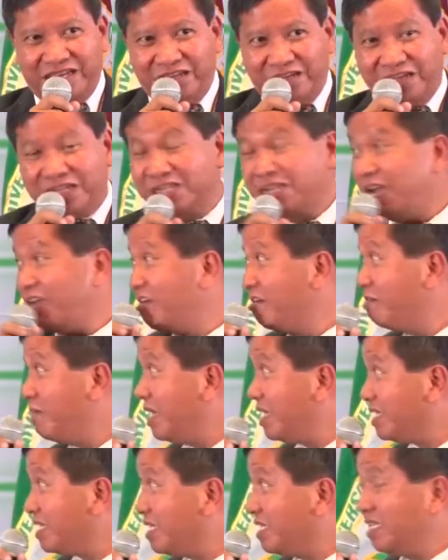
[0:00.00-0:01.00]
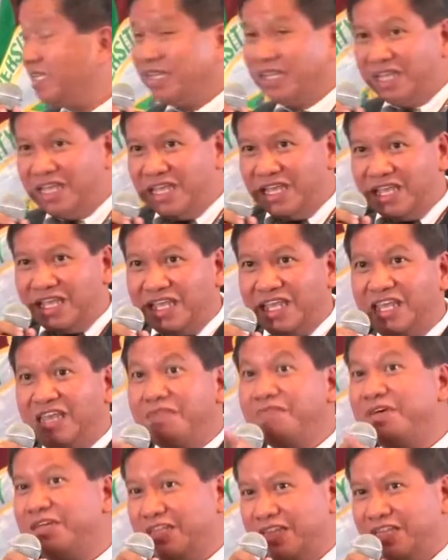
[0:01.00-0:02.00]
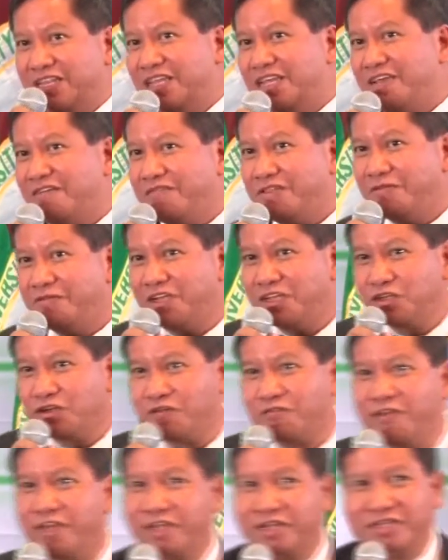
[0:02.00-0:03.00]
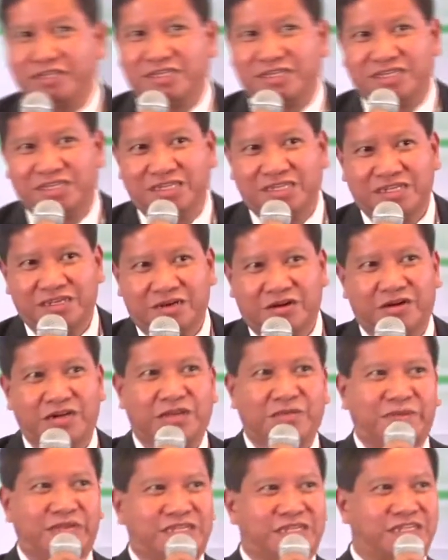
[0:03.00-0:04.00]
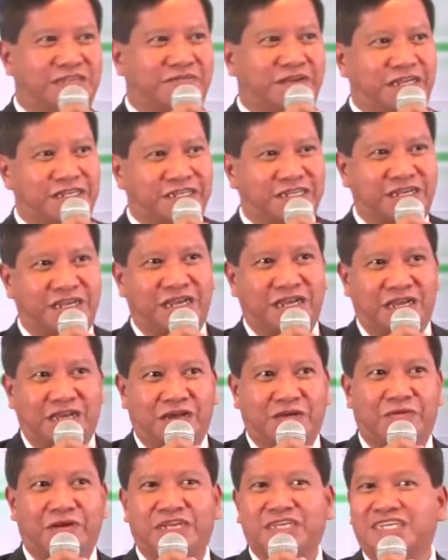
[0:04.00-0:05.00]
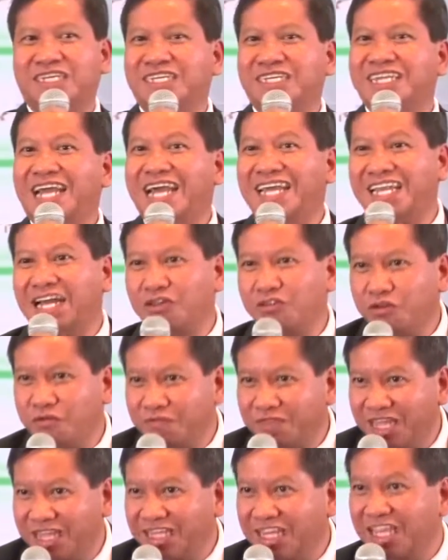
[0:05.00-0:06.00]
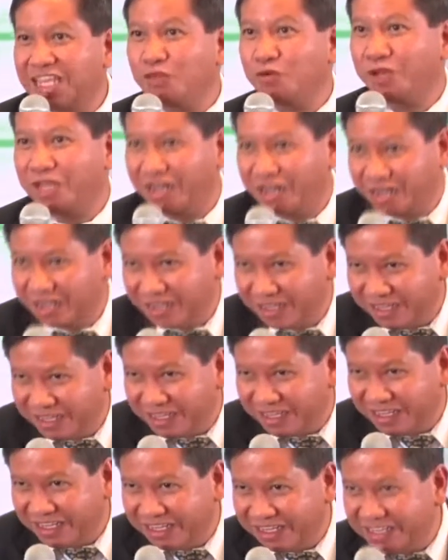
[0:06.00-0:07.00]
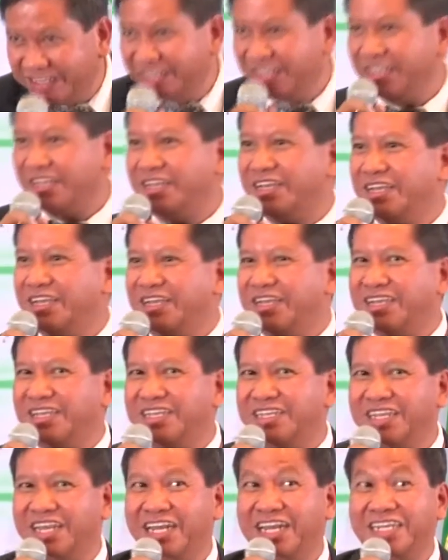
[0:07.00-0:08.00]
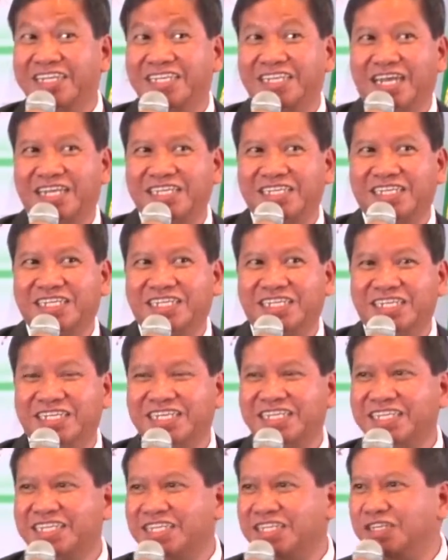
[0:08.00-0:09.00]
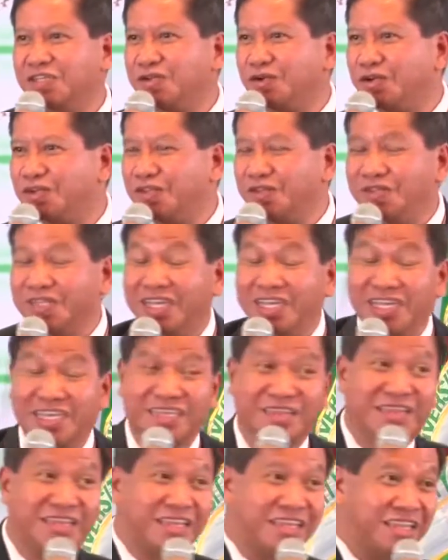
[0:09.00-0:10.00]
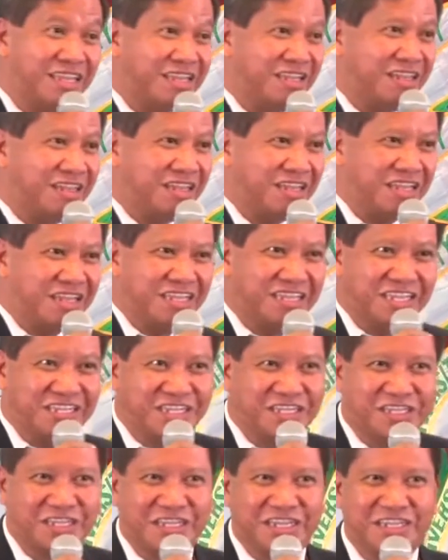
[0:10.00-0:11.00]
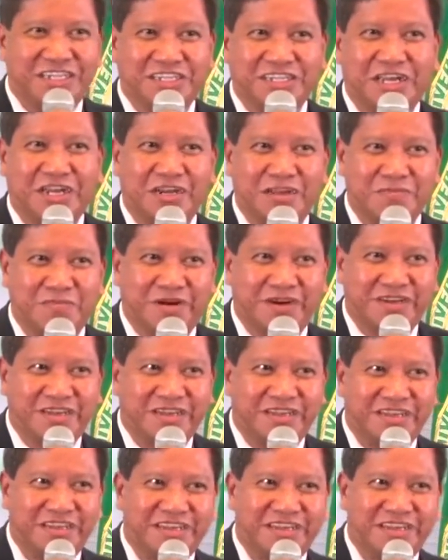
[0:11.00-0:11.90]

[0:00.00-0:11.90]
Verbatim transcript: you can try your best even if the venture fails or the business fails, which 9 out of 10 it will. Yan ang stats. Sorry to say it. This is the scary part.